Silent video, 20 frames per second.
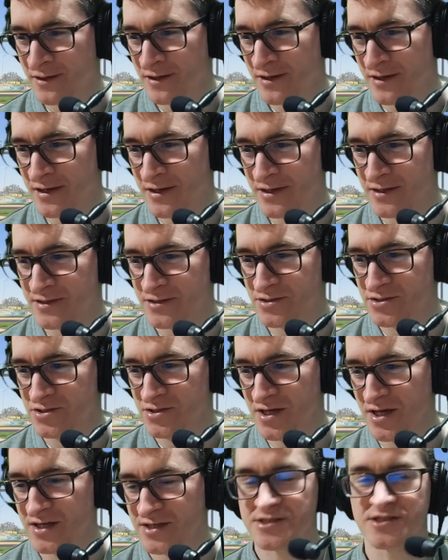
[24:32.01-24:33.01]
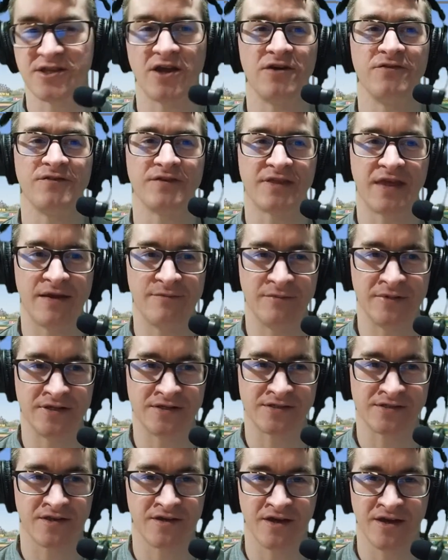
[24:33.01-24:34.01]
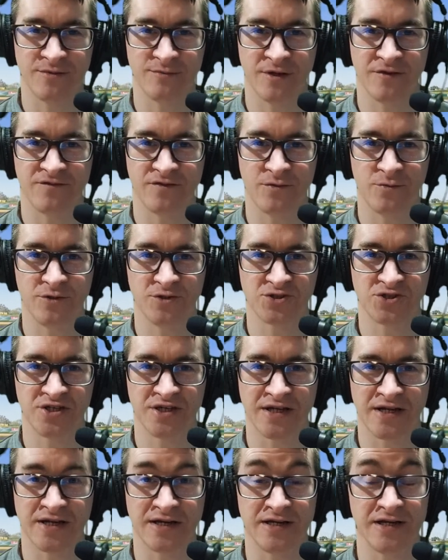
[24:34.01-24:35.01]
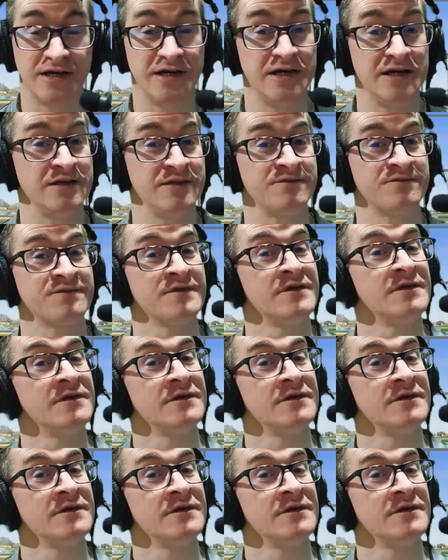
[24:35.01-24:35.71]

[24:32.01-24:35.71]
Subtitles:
in just over 10 minutes' time if you're watching live.